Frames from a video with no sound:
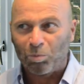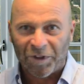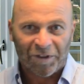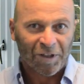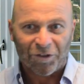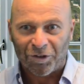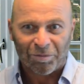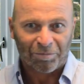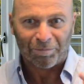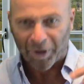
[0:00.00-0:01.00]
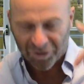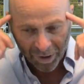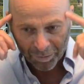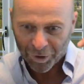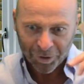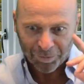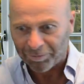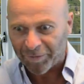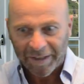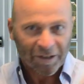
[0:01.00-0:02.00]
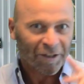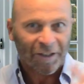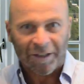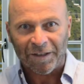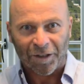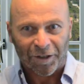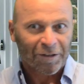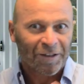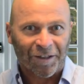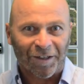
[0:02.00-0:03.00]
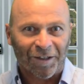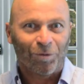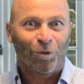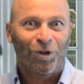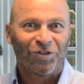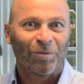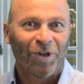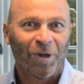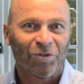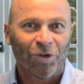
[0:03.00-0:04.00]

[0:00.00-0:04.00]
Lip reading: We tend to mix up the healing and healing word sometimes.